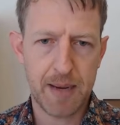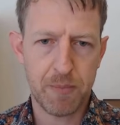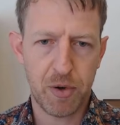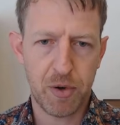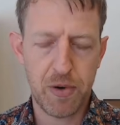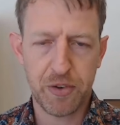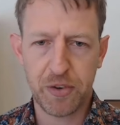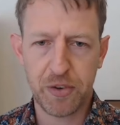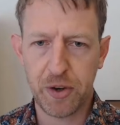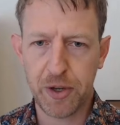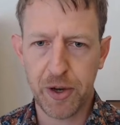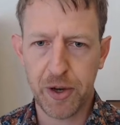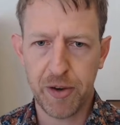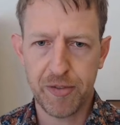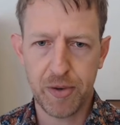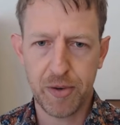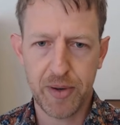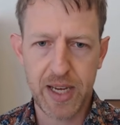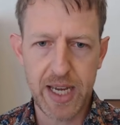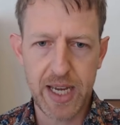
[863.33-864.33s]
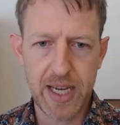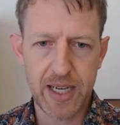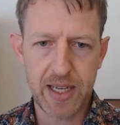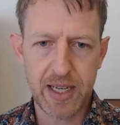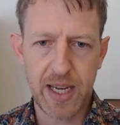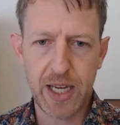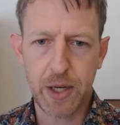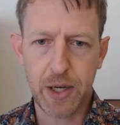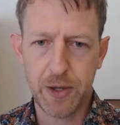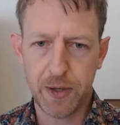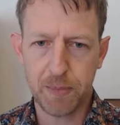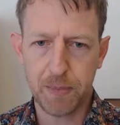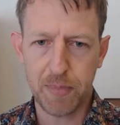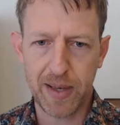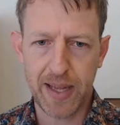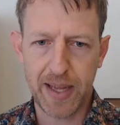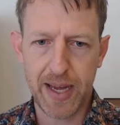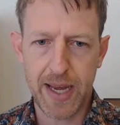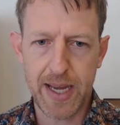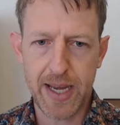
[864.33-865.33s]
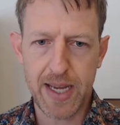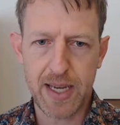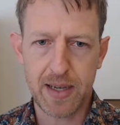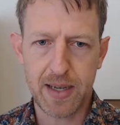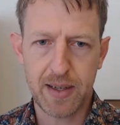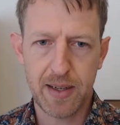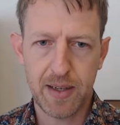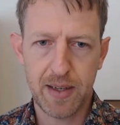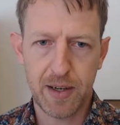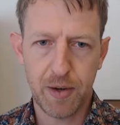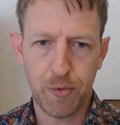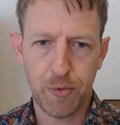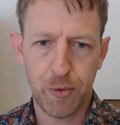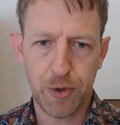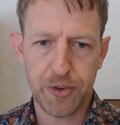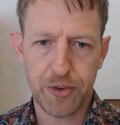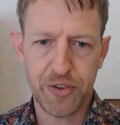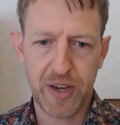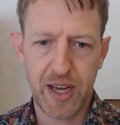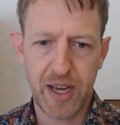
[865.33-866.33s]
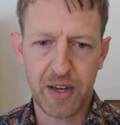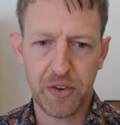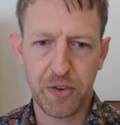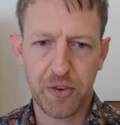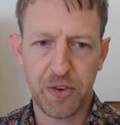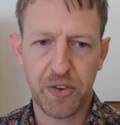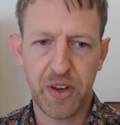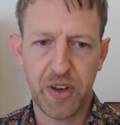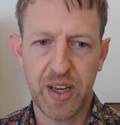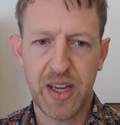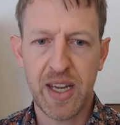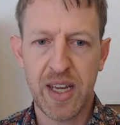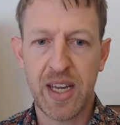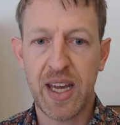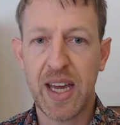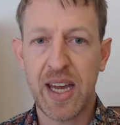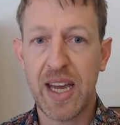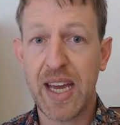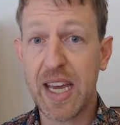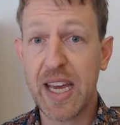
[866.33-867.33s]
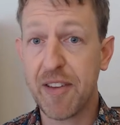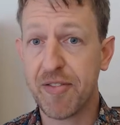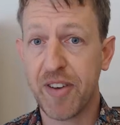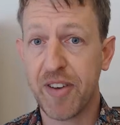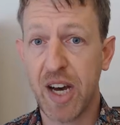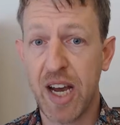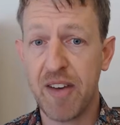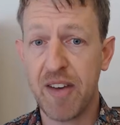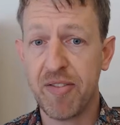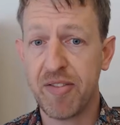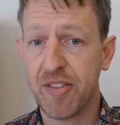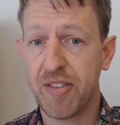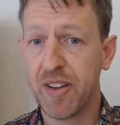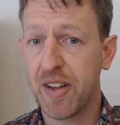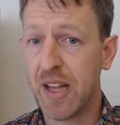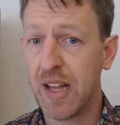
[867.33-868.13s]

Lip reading: Chris could go for here. He could play rook takes e5.